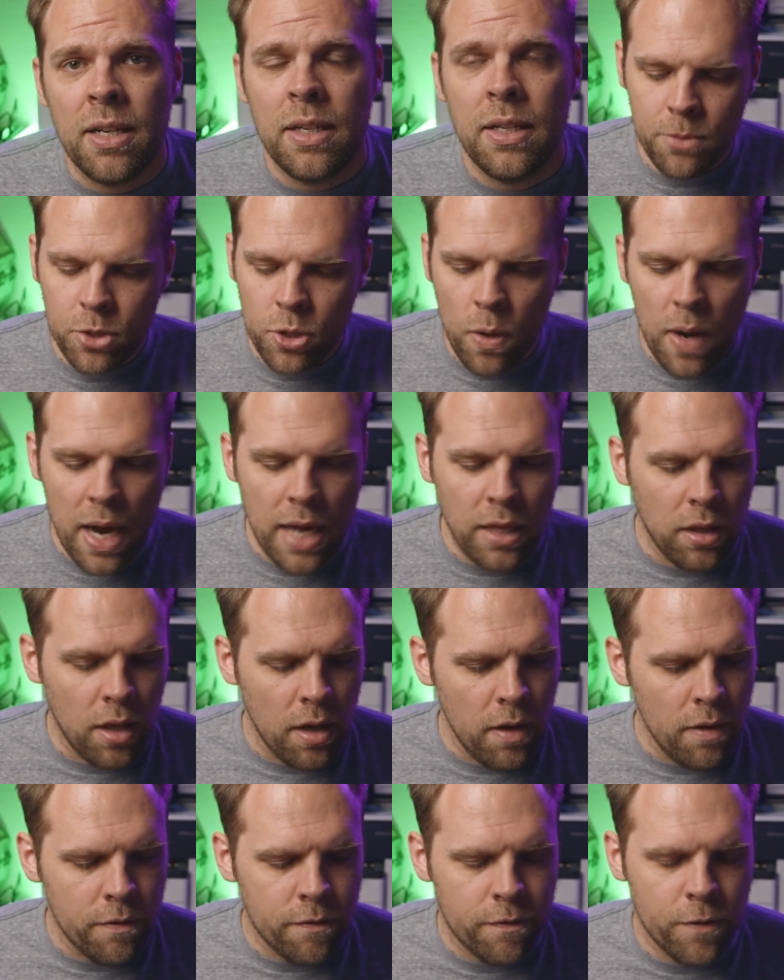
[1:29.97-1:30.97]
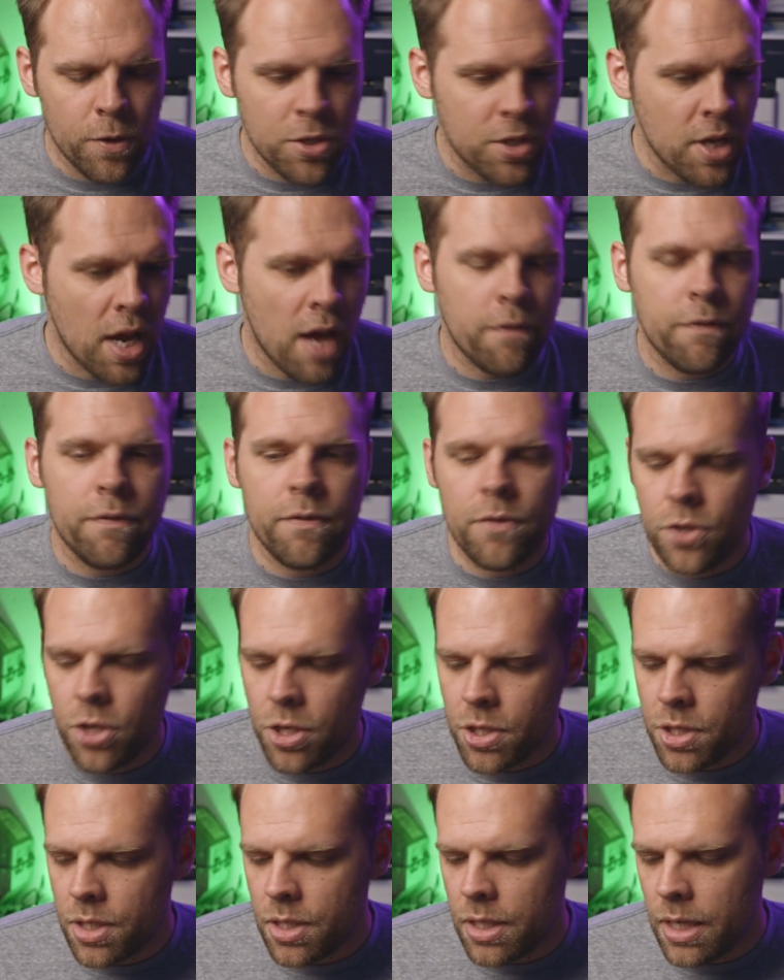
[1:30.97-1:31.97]
So I love, first off,
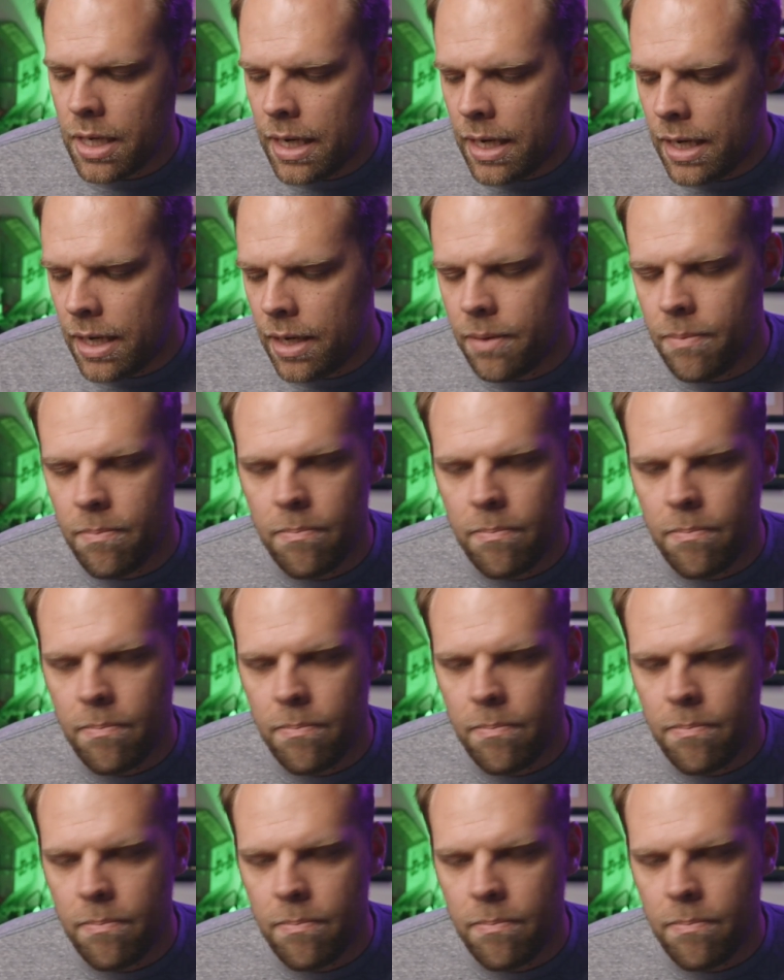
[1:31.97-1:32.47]
just uh,